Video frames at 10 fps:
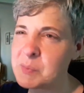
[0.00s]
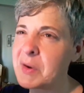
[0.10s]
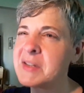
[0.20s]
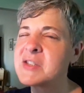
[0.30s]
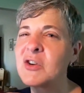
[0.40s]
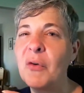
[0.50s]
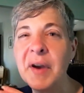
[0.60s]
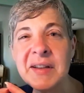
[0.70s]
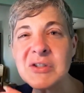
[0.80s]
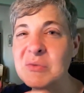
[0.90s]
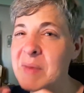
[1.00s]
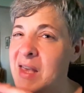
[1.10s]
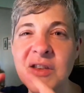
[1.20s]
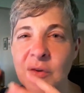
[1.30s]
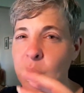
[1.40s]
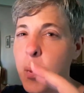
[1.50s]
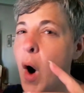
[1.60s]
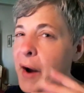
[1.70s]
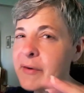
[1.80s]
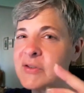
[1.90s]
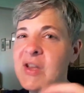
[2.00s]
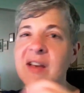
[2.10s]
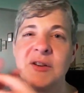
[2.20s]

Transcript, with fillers: but it's going to make your waters,